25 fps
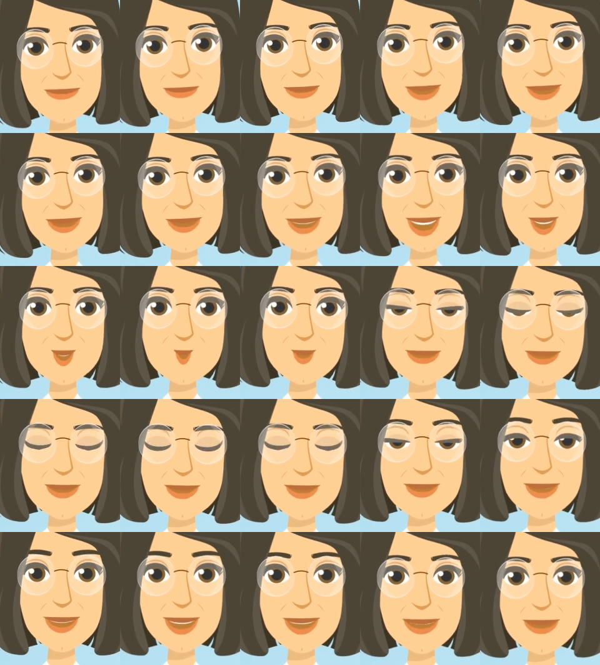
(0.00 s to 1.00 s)
Now,
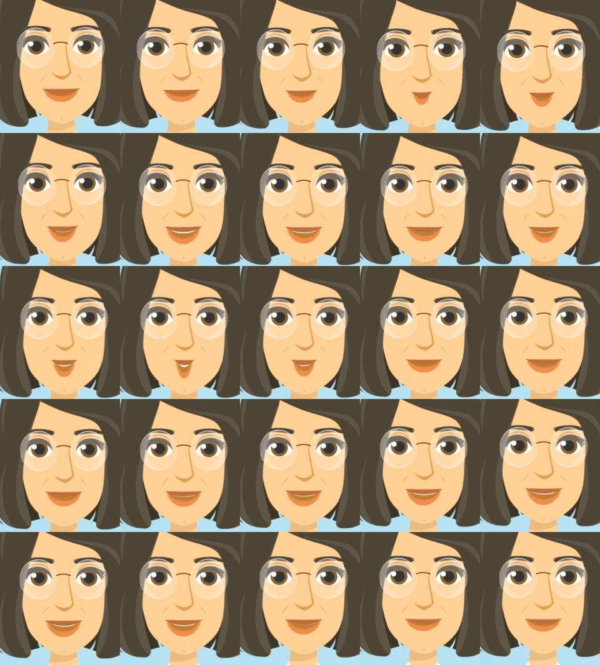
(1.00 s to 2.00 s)
let's break down the
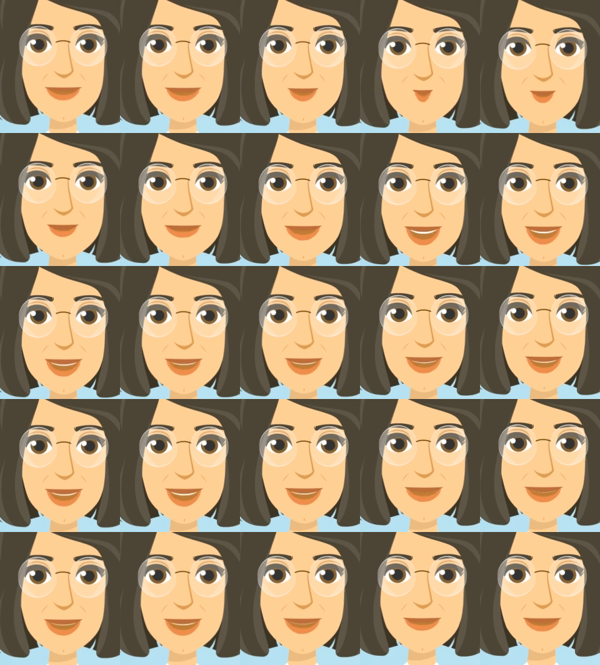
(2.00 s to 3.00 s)
steps to obtain an
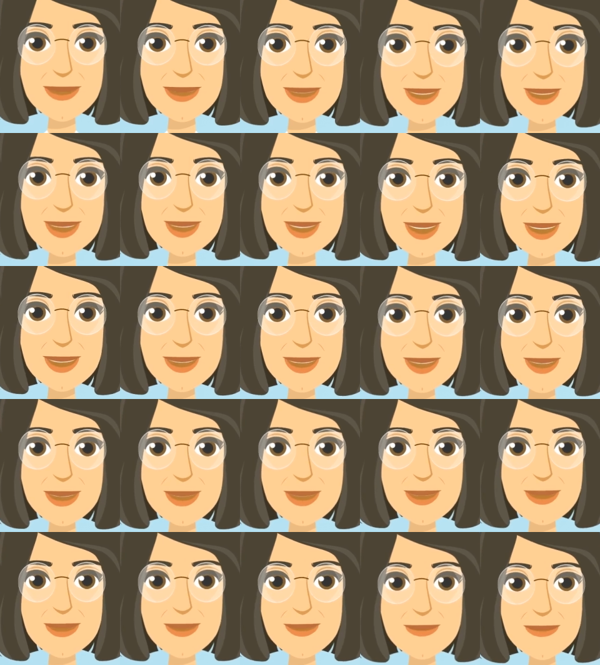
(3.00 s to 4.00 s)
SFC
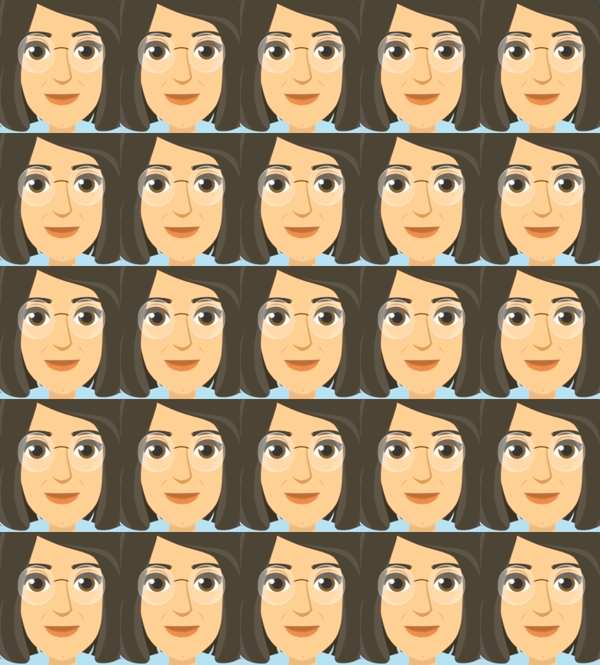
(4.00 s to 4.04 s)
license.